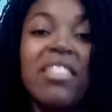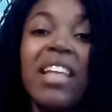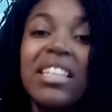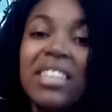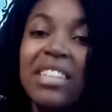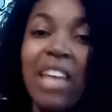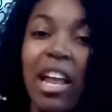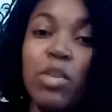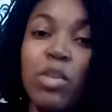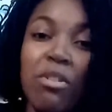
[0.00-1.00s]
and that's going to
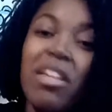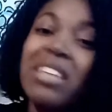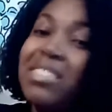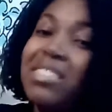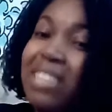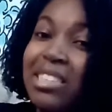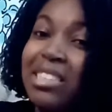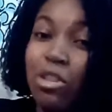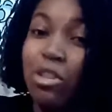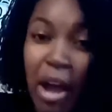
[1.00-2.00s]
tell us whether that 6
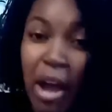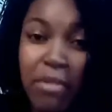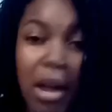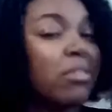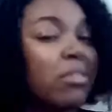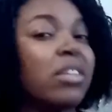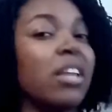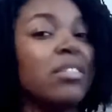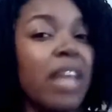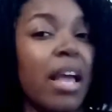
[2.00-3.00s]
needs to round up or
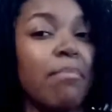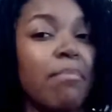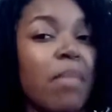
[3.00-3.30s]
stay the same.